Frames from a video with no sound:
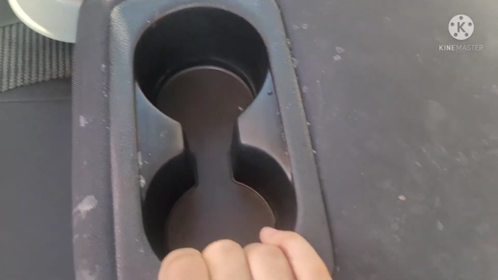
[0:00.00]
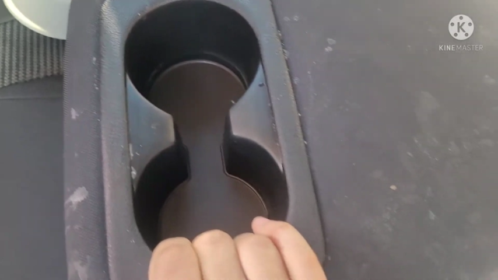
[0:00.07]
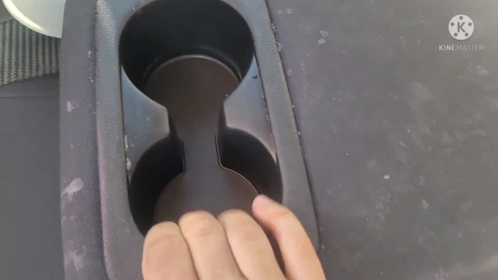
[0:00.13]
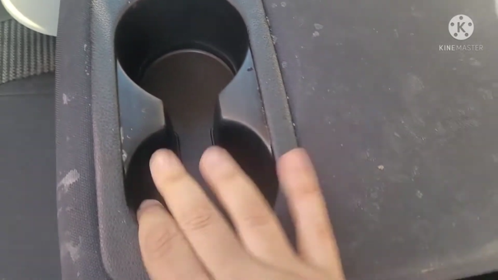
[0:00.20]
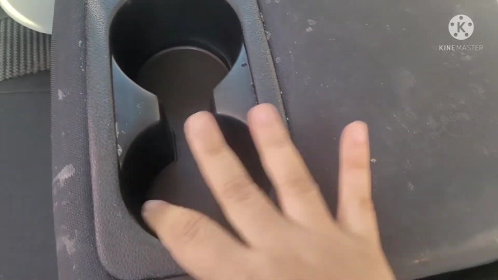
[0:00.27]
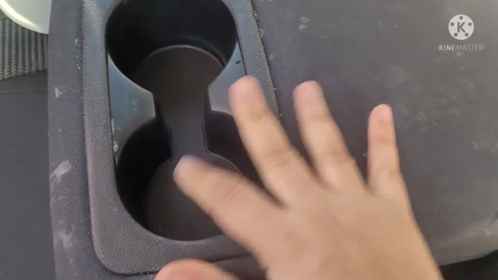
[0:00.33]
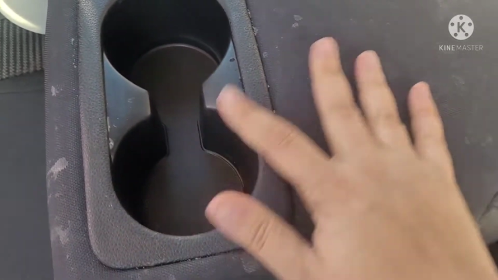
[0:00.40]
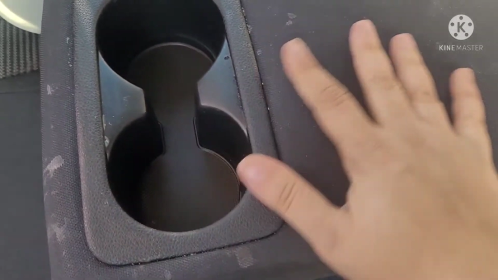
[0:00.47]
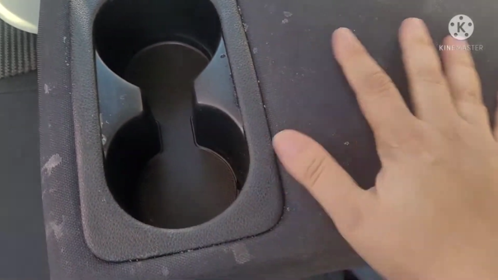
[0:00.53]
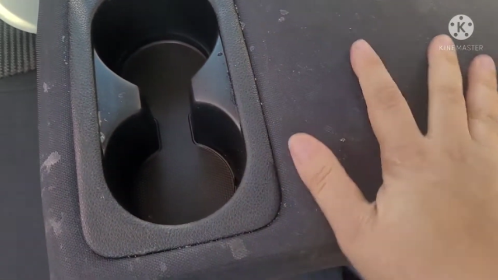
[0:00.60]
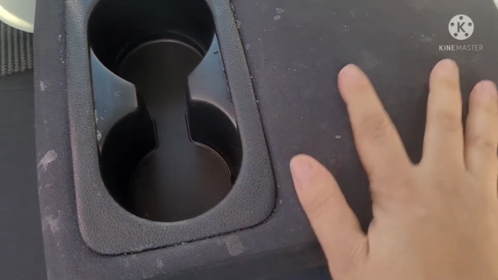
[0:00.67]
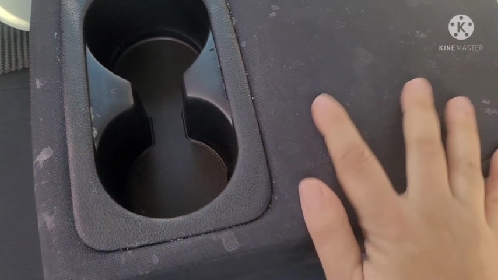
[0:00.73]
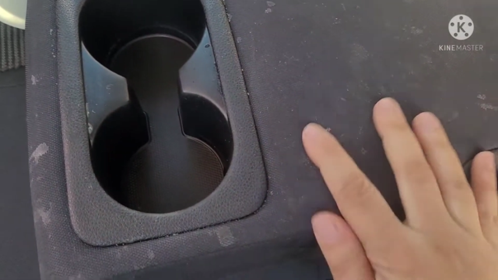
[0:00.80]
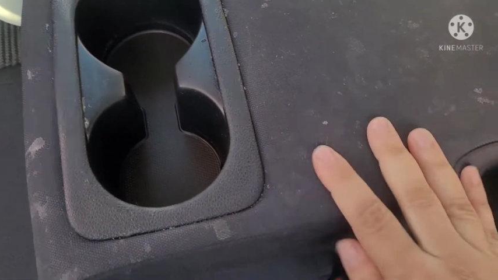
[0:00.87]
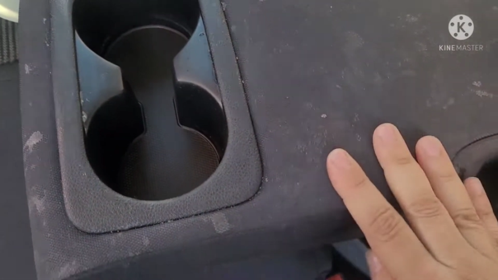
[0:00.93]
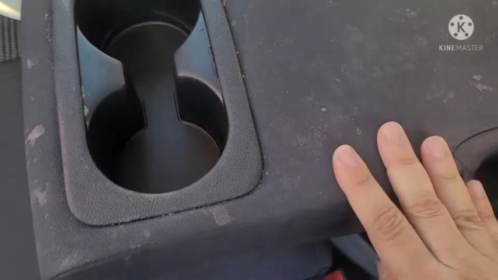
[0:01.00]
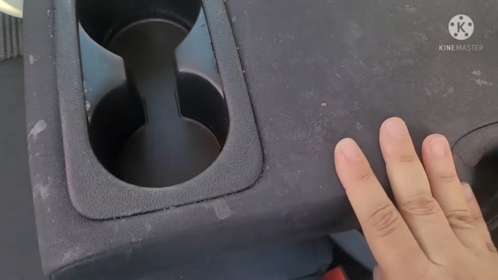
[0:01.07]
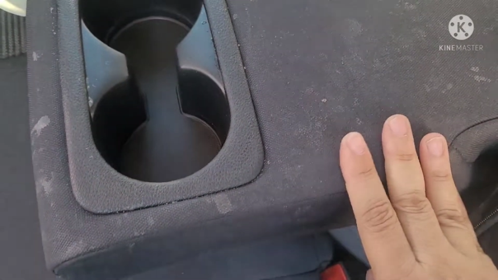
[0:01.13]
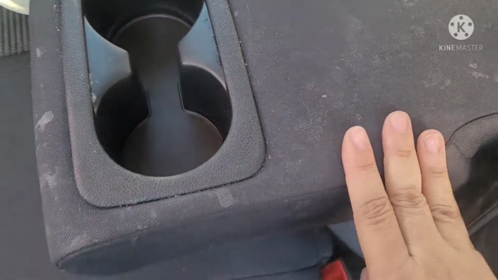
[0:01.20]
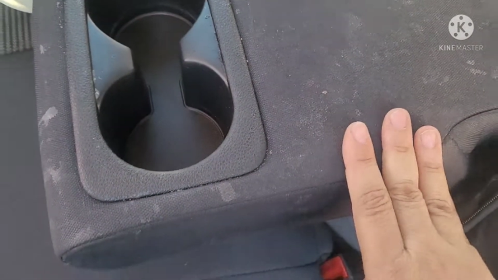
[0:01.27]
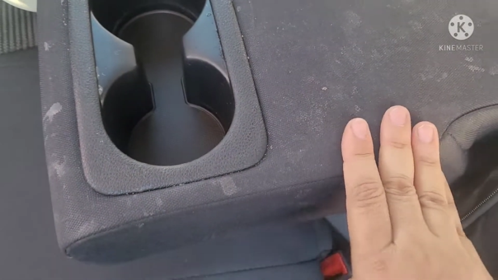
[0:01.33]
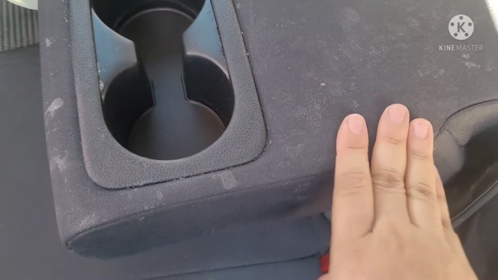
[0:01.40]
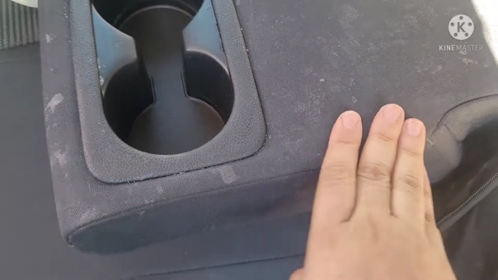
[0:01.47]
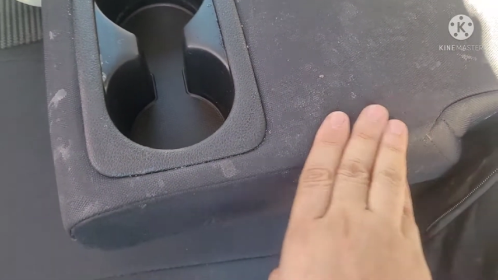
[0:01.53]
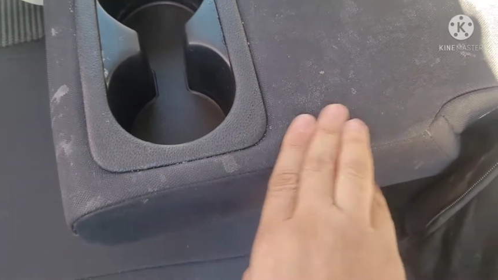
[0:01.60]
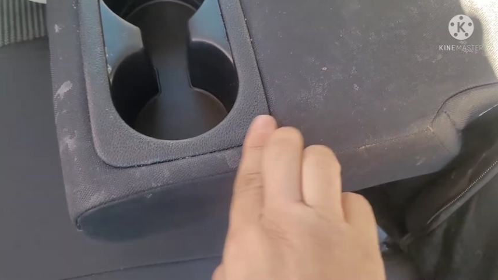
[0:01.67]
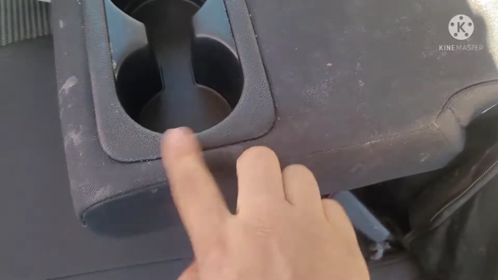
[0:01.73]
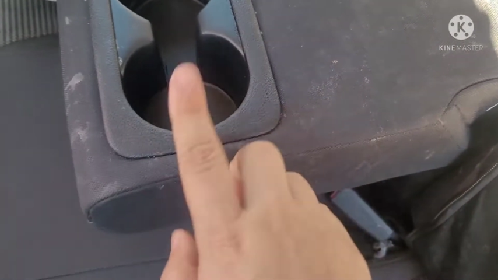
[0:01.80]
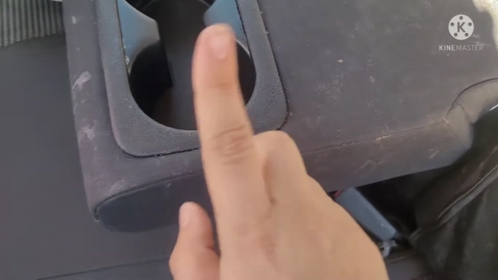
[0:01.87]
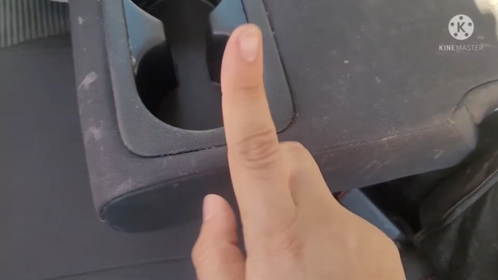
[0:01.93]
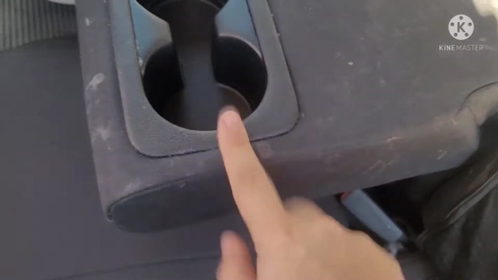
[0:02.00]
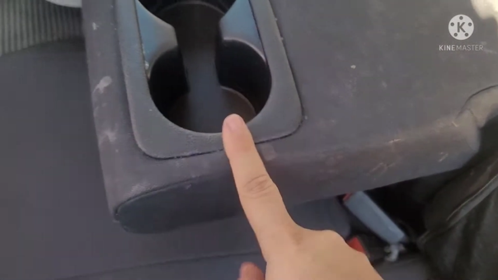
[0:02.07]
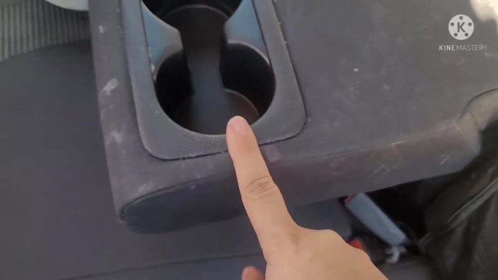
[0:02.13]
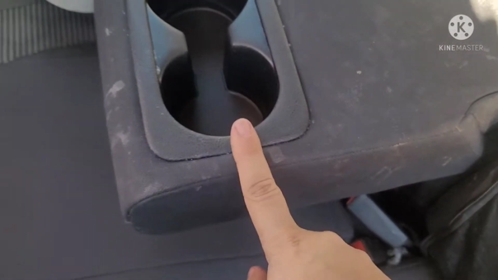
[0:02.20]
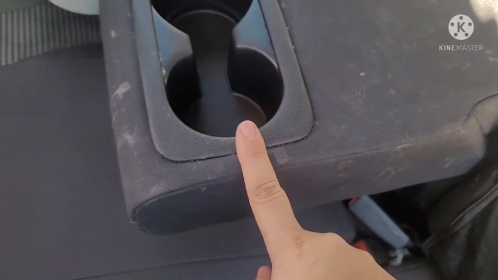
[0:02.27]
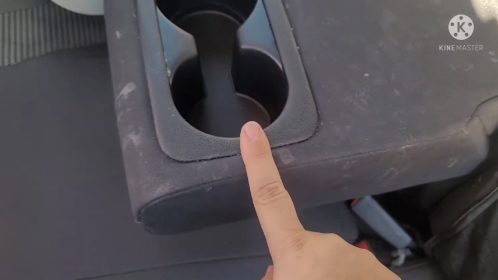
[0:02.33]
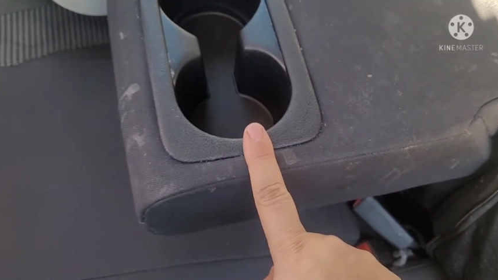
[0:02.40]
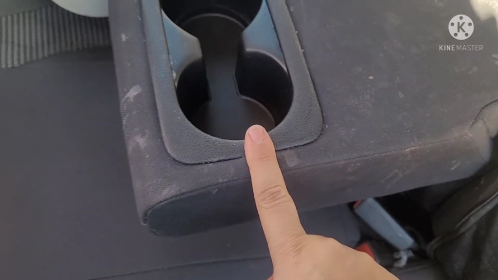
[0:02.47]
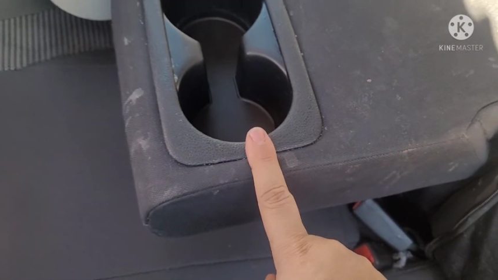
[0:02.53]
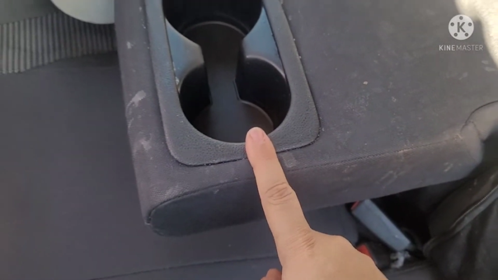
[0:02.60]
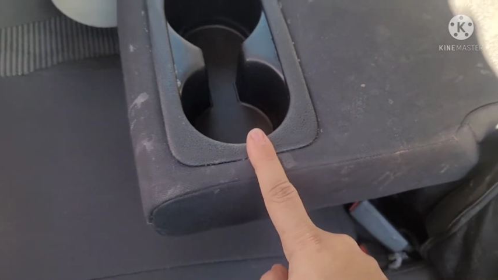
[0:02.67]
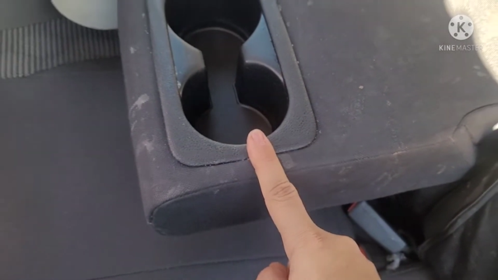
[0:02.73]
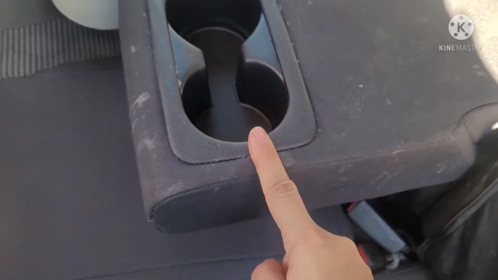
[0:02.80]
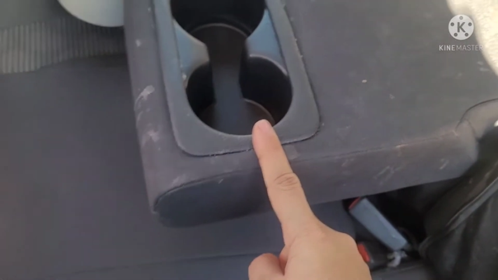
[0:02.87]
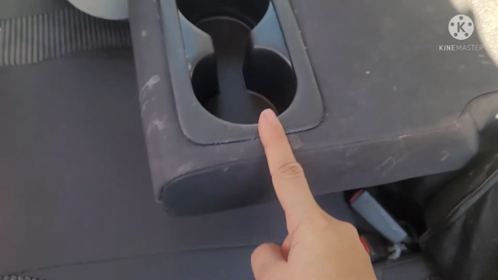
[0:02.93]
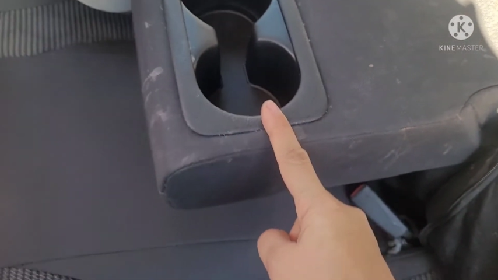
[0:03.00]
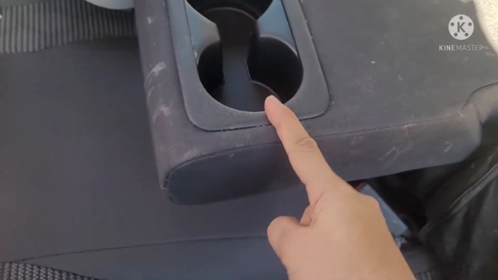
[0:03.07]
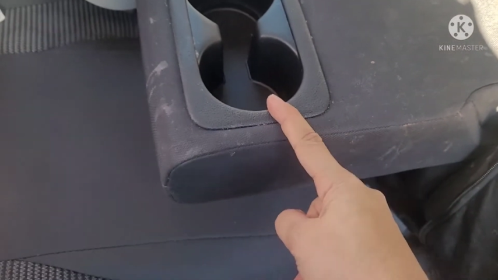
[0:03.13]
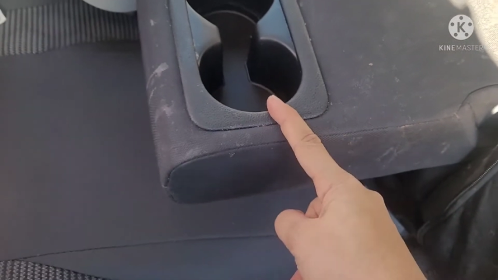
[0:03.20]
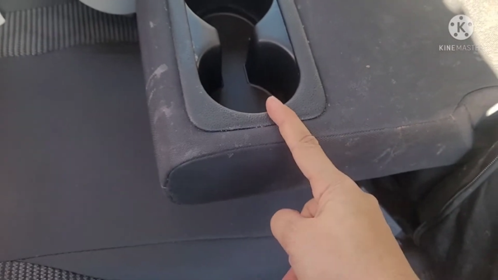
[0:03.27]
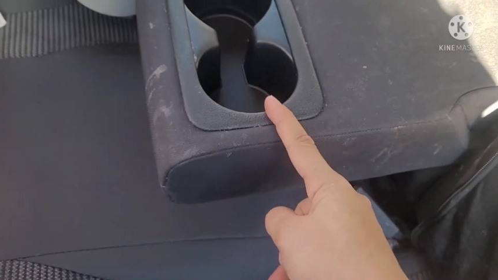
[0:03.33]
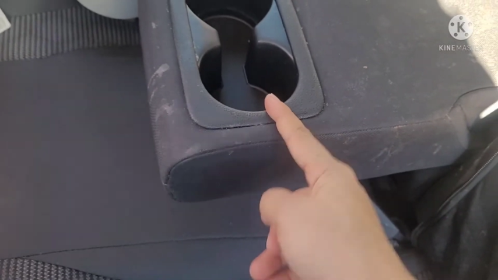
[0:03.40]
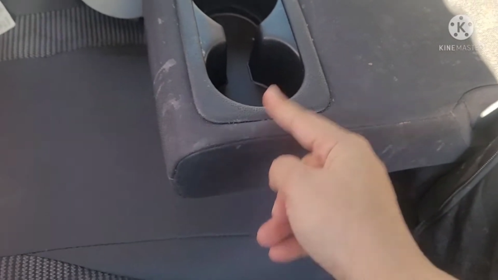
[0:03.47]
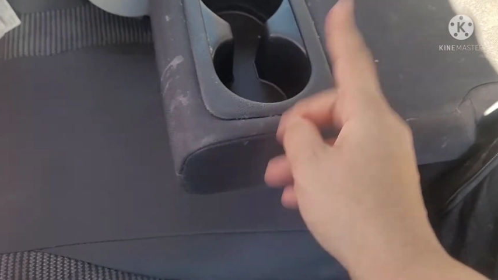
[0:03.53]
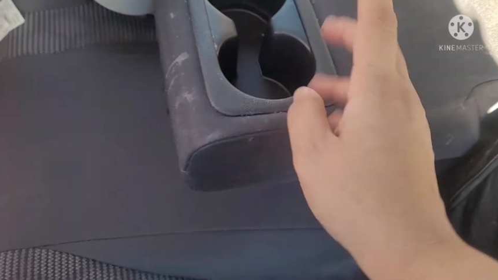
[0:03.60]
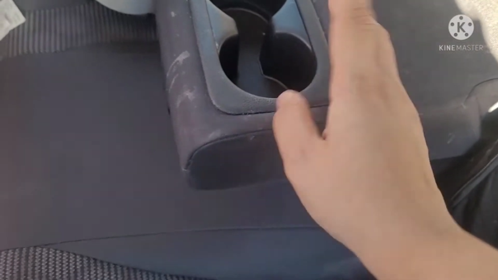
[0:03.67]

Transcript: (no speaker visible)